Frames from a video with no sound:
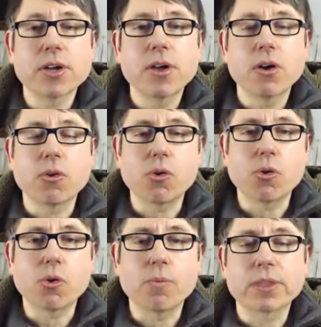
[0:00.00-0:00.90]

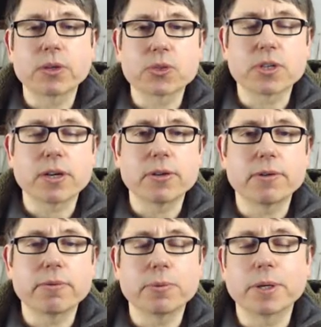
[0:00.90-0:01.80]
or also
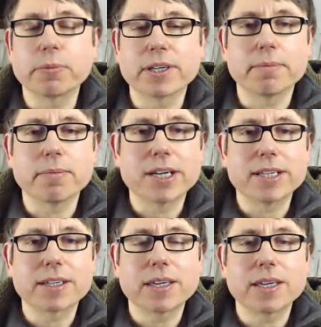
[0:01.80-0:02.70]
when we're in a minor
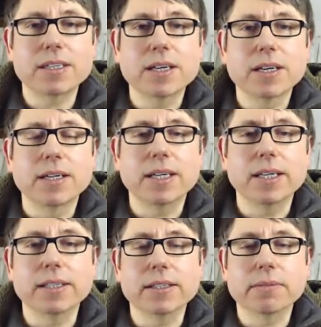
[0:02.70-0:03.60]
key,
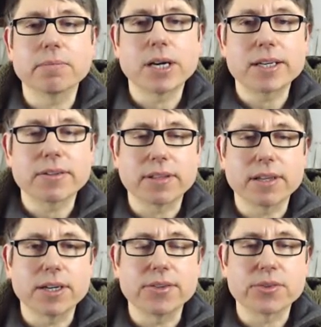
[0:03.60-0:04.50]
in the minor
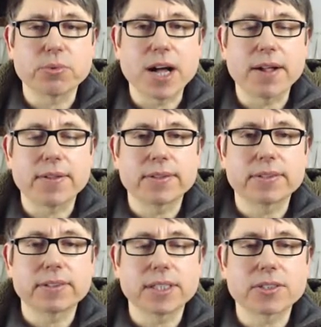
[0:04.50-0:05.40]
third as well,
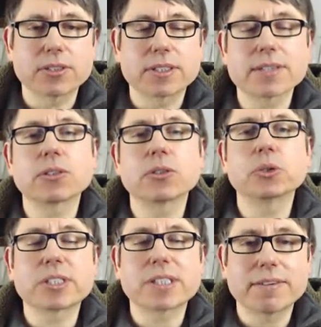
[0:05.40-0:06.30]
right? So it doesn't
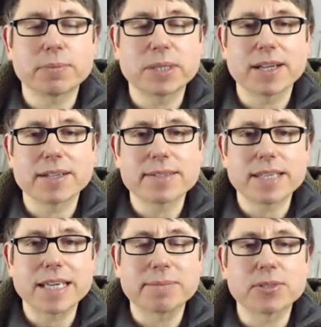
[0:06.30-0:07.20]
always have to be
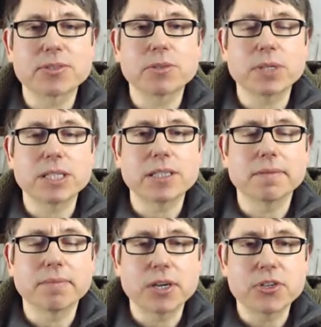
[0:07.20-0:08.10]
unstable to be
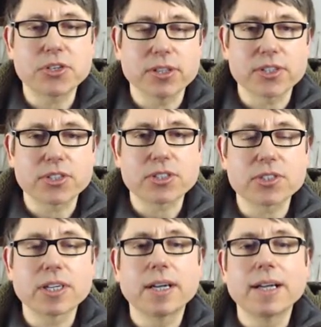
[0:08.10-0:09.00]
emotional. It's just
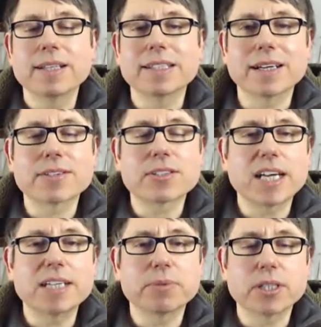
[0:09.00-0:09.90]
the
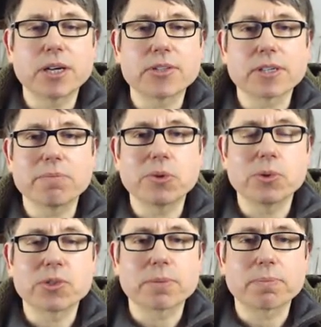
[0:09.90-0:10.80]
unstable notes are more
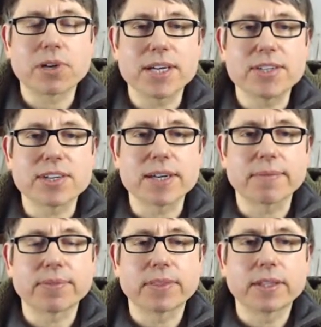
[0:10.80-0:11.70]
surprising.
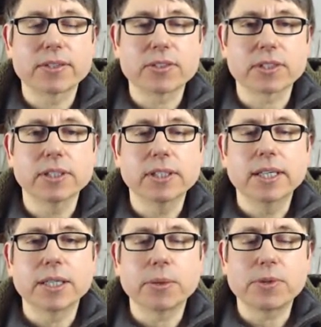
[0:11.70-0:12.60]
So
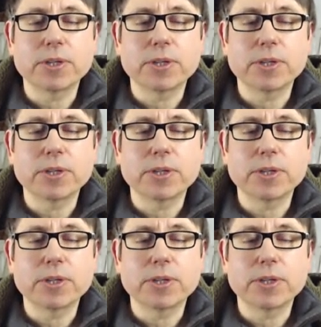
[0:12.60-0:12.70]
if we're in